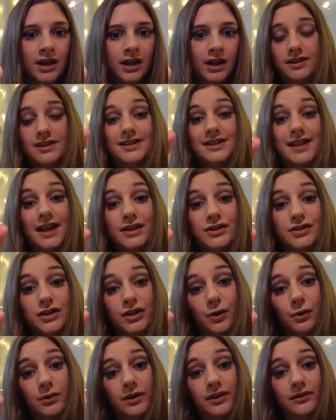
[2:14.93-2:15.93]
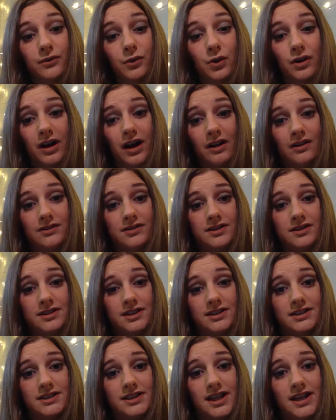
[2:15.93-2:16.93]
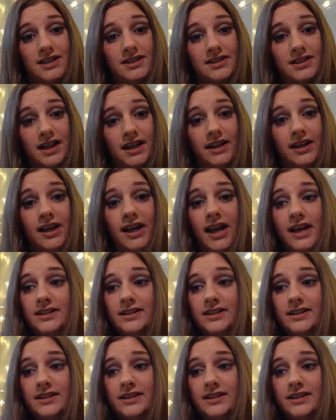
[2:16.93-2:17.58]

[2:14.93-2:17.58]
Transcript: This is actually only $4.68.